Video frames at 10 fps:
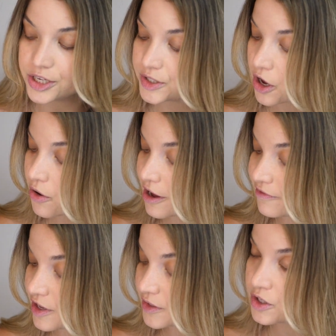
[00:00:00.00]
So
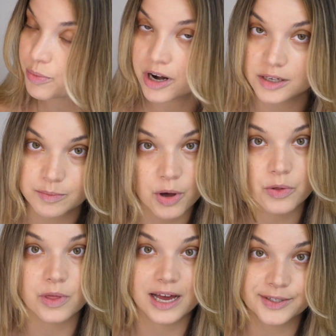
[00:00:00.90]
if these two products
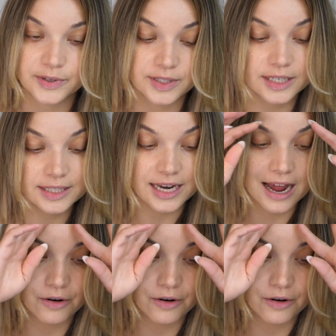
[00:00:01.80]
both last for 16